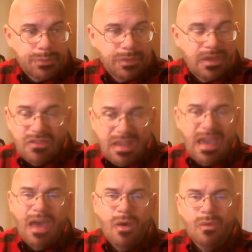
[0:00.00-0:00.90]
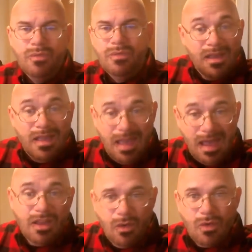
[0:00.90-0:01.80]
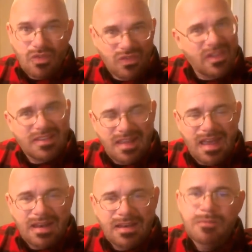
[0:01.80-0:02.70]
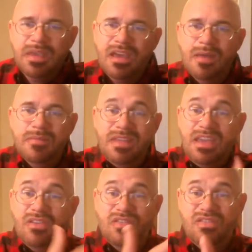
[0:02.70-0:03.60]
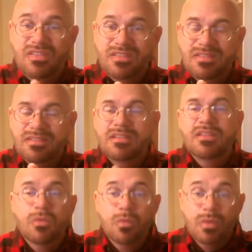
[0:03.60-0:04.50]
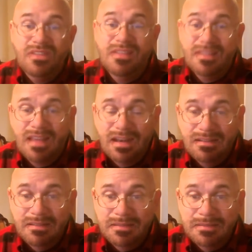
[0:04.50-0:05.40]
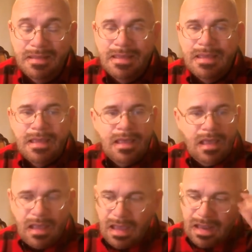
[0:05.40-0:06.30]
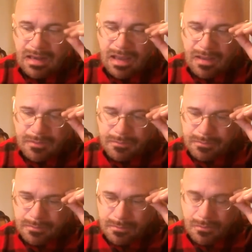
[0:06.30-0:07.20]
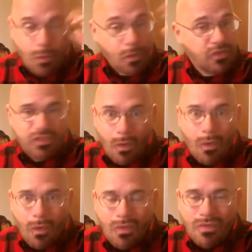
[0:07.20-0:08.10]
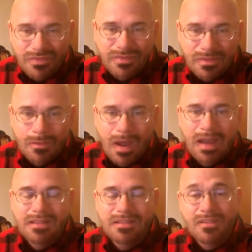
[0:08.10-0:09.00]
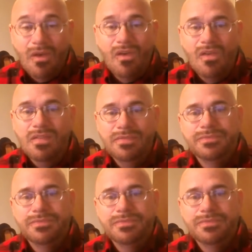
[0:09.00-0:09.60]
you see how Helios, the sun, becomes Eos, the risen sun. And or soul, right? Sol,